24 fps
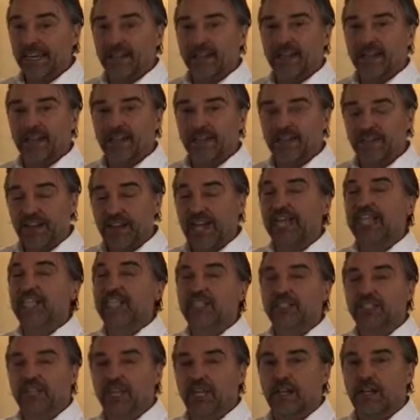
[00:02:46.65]

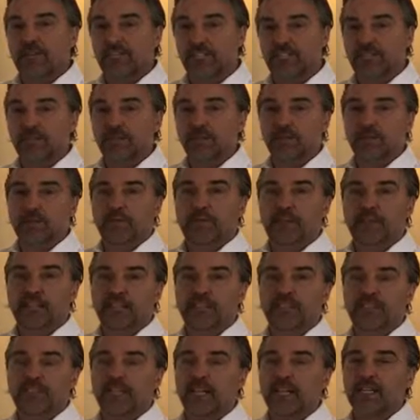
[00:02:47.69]
advantage of a deep loop
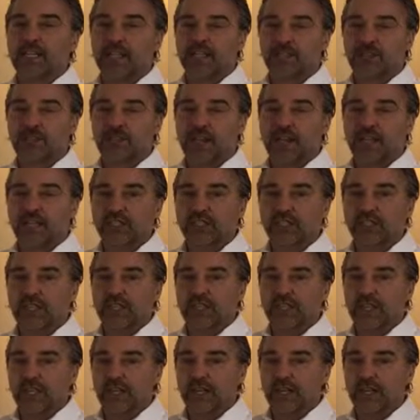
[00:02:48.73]
value cycling strategy.